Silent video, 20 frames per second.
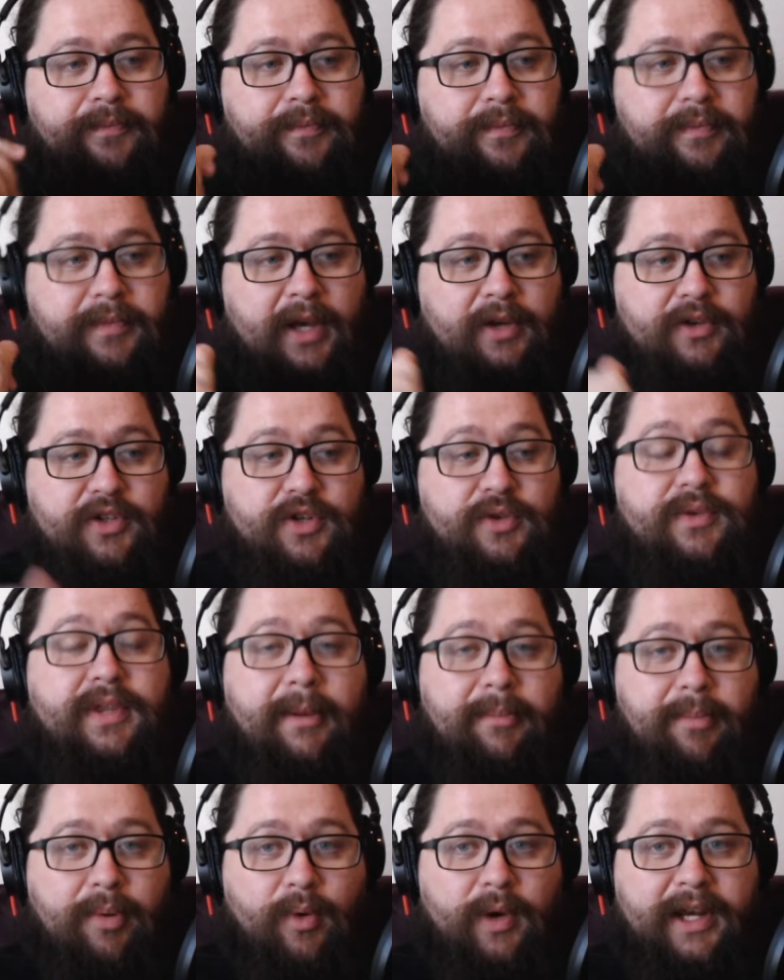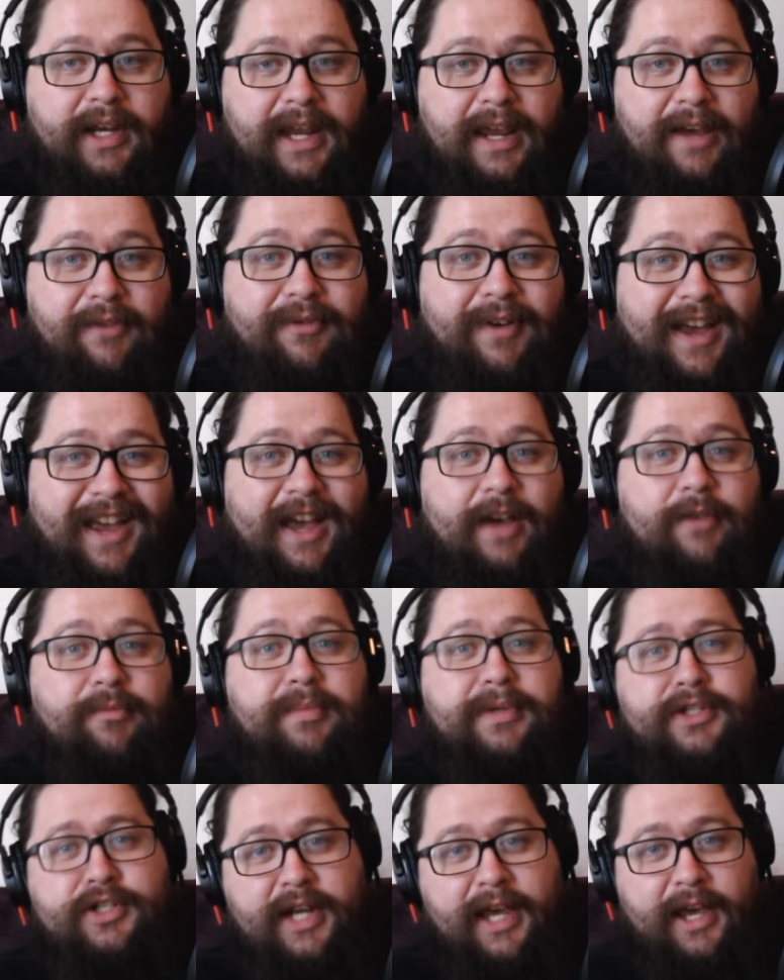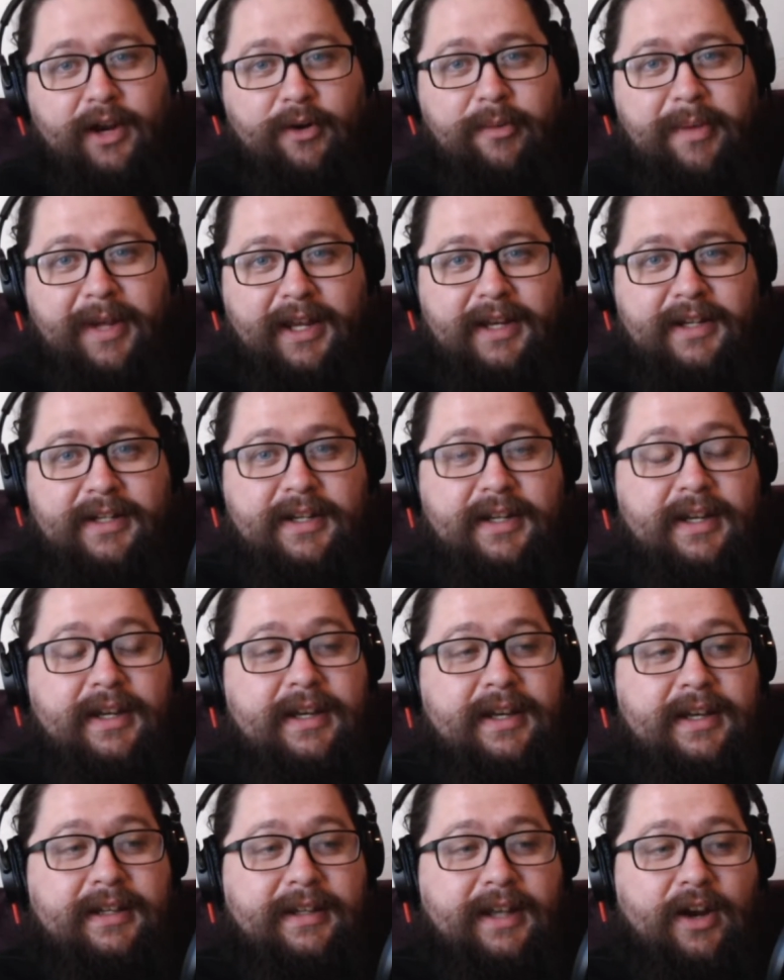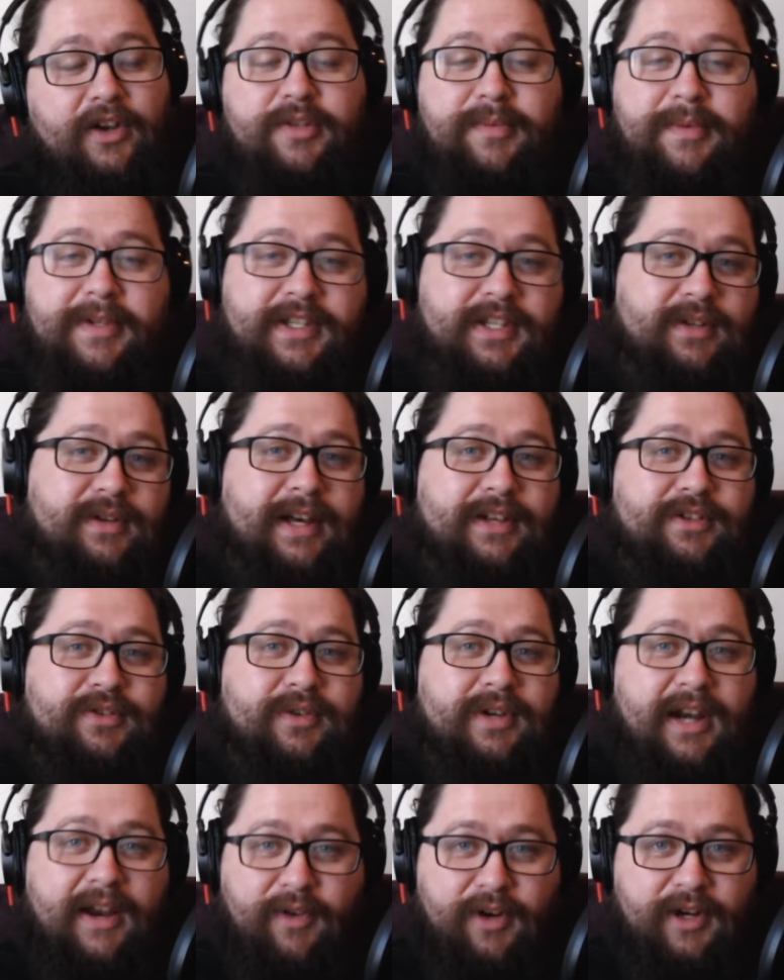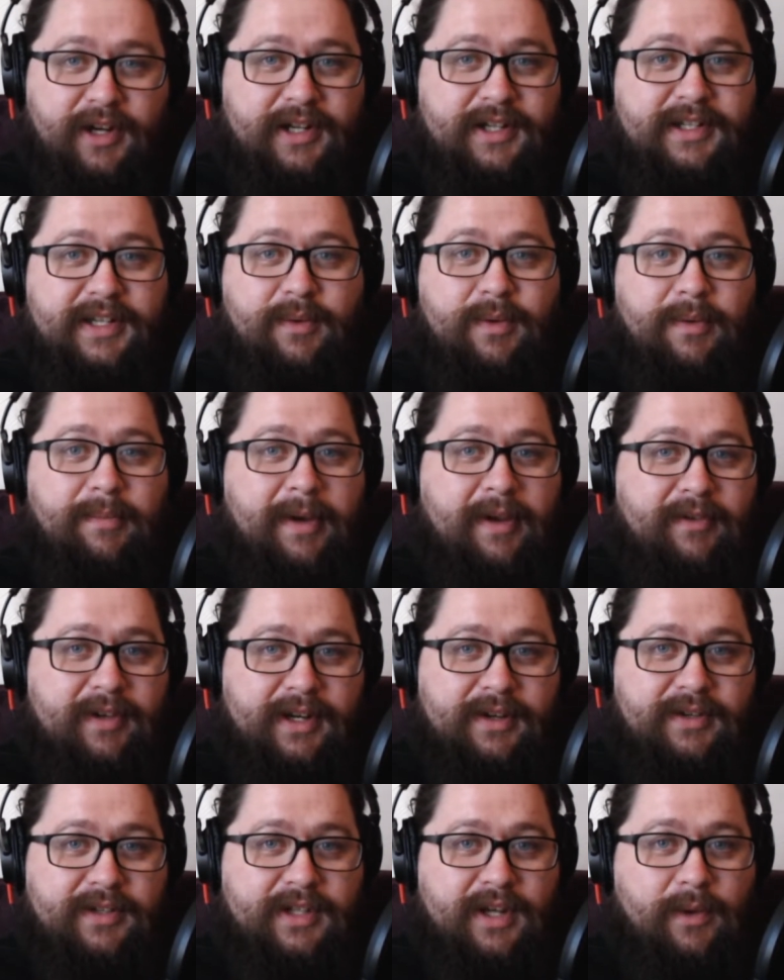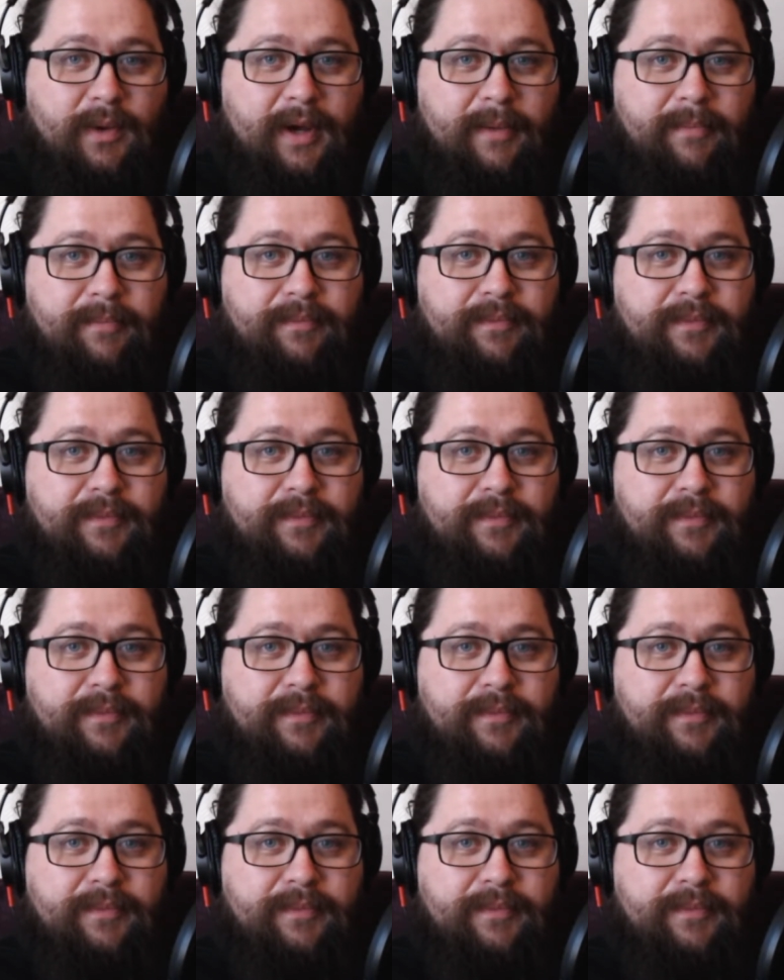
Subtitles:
Now, to that point, if I have been shadow banned, that also means that you guys are never going to see when my videos go up.